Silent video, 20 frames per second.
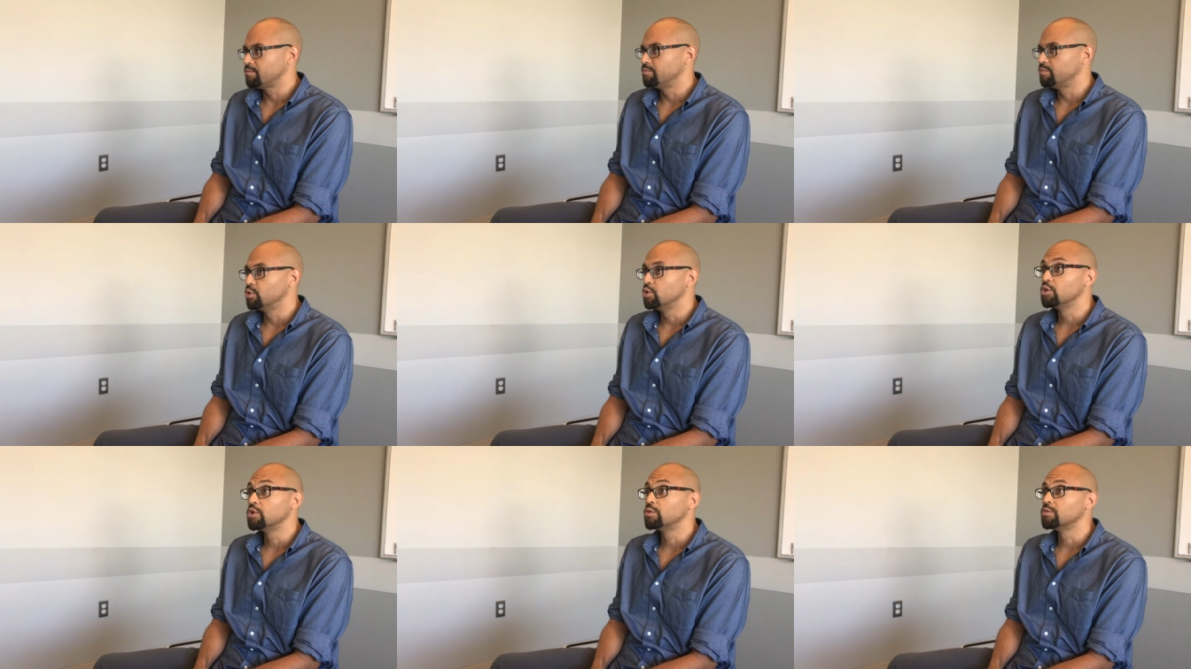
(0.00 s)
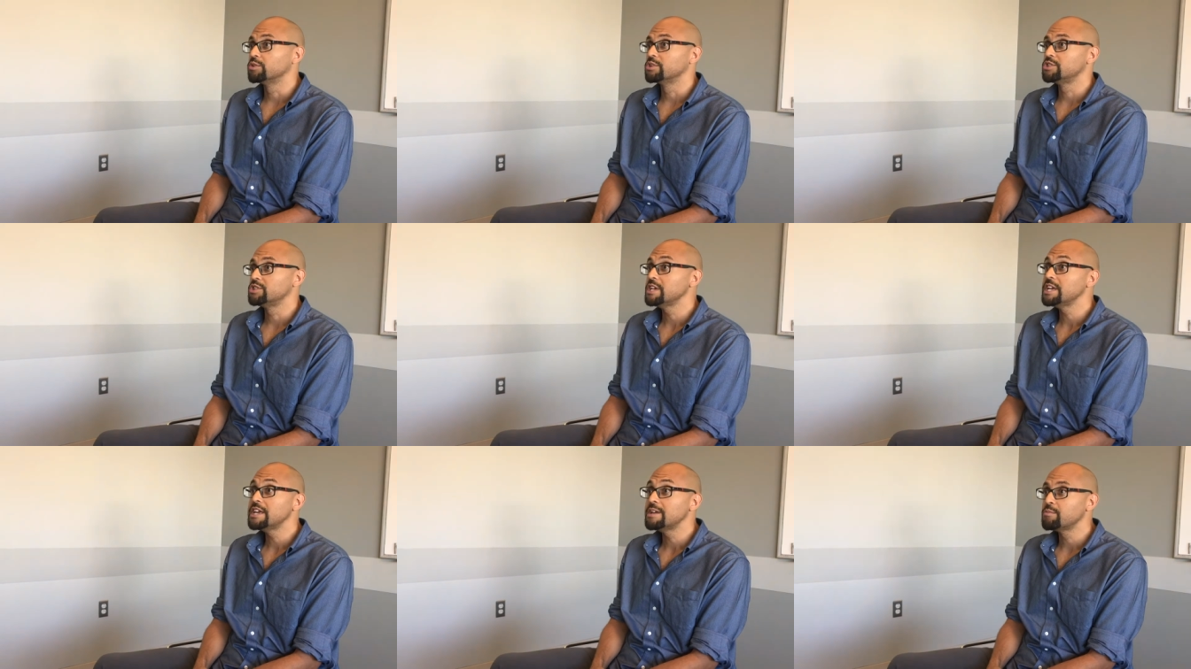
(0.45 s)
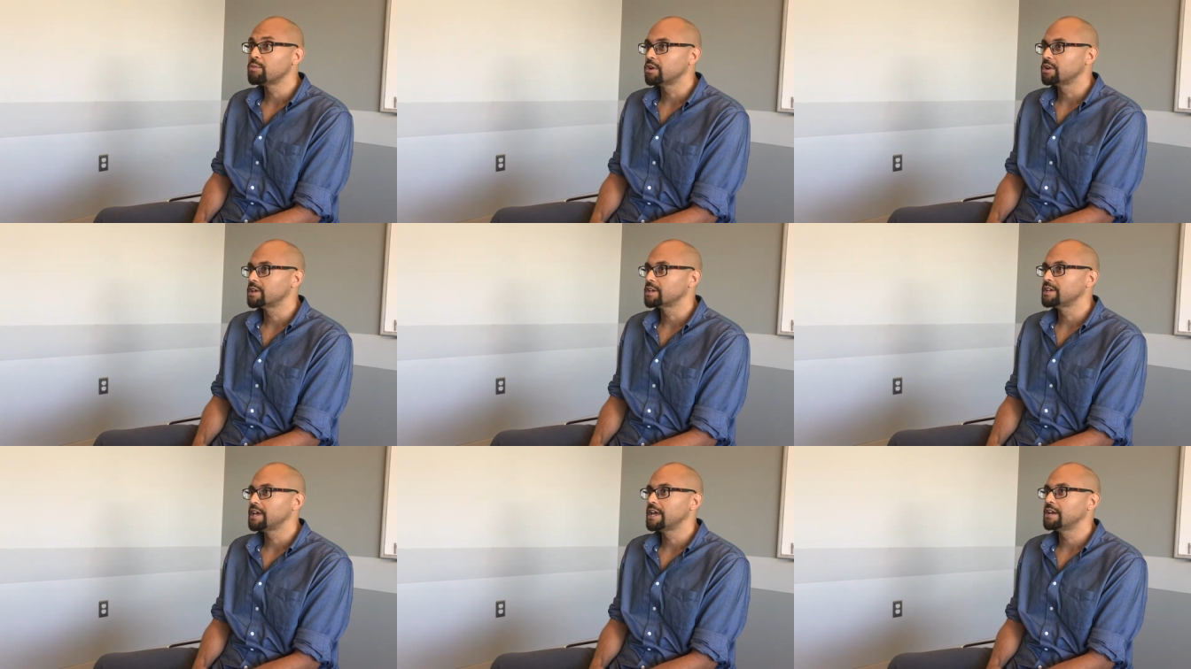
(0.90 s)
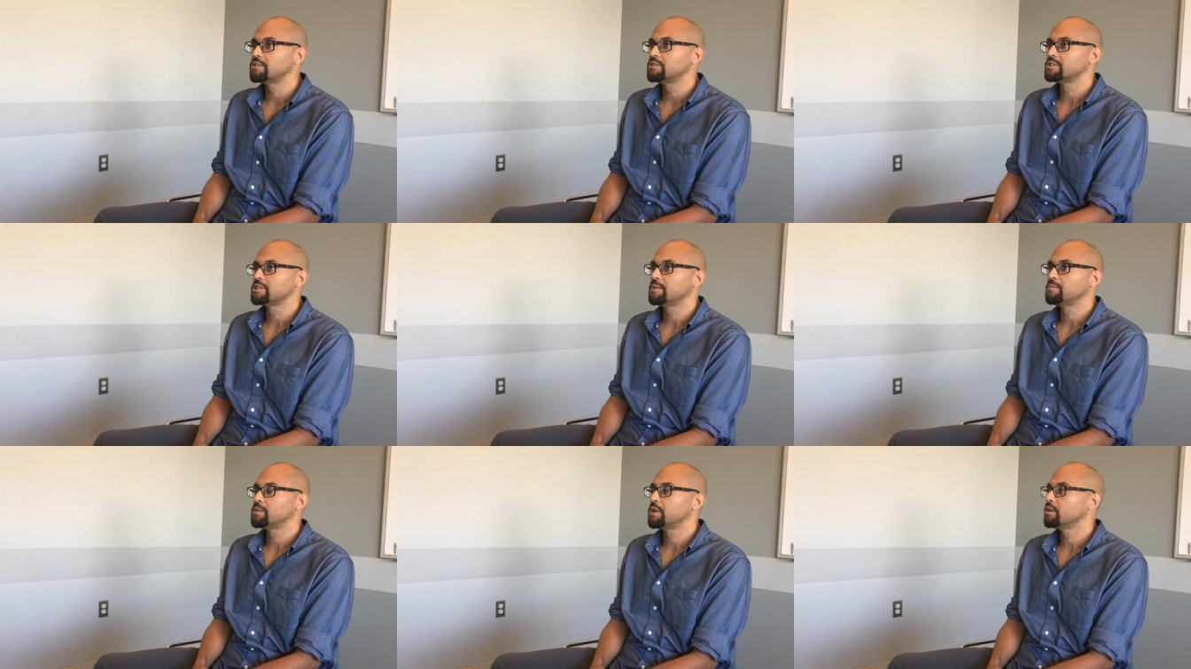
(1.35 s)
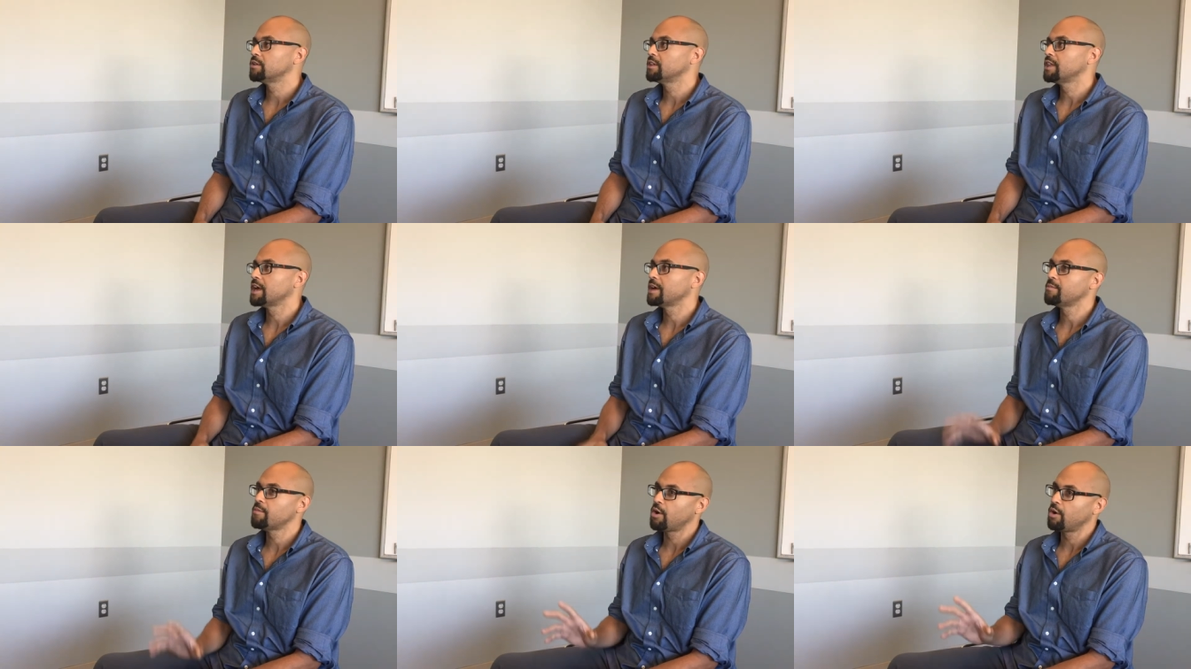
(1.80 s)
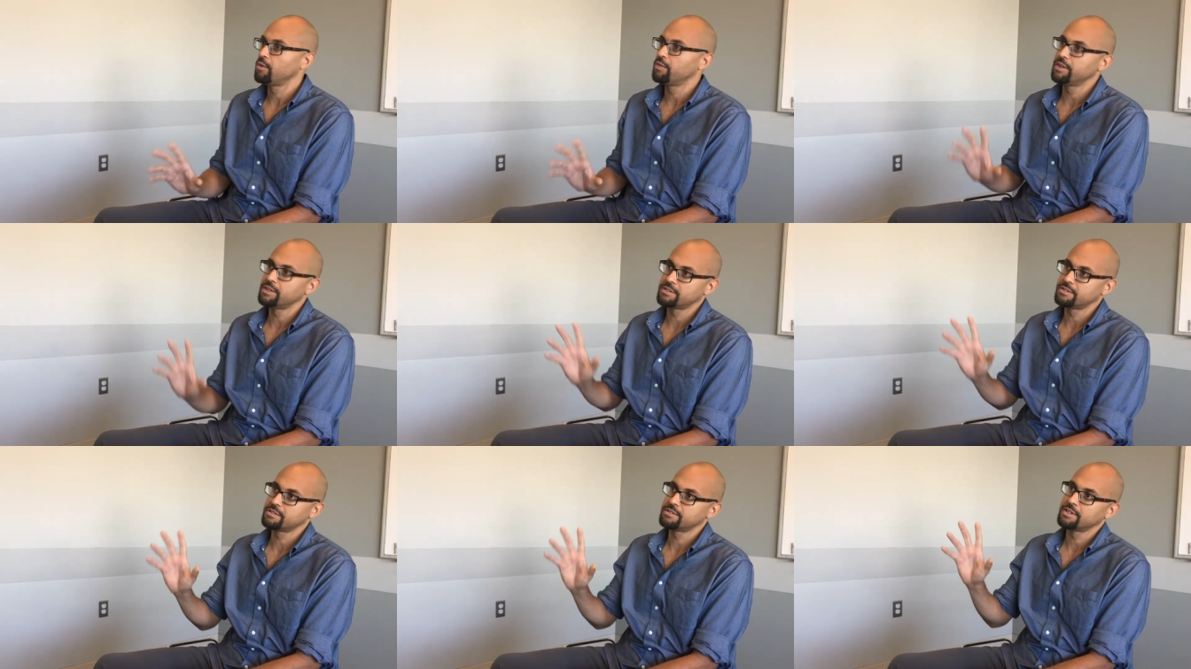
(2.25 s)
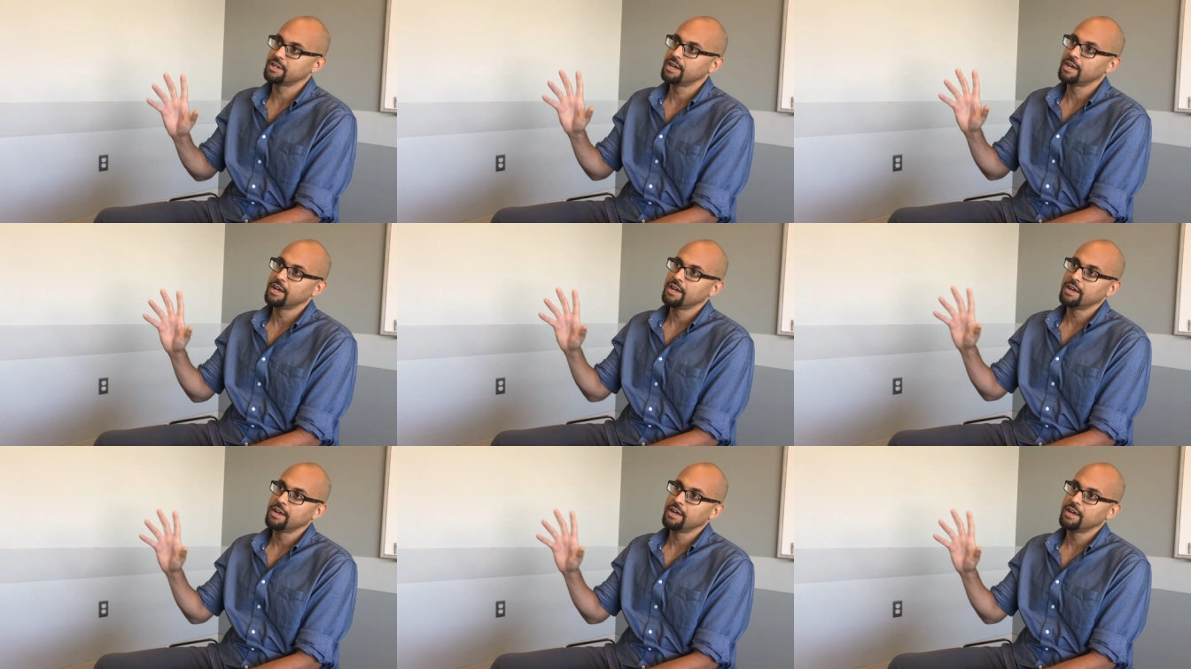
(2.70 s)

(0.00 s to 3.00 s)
brutal regime or dictatorship, they'll claim, oh, this